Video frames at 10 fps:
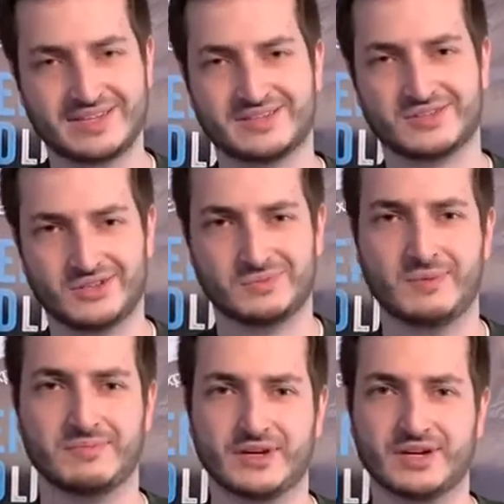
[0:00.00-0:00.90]
excuse me,
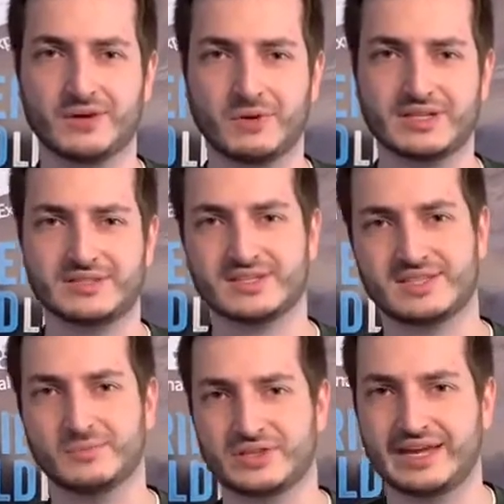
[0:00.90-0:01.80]
you're going to want to dust them
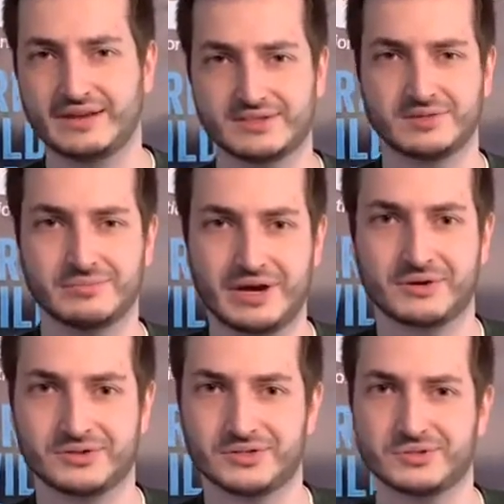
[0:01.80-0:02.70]
with calcium powder too.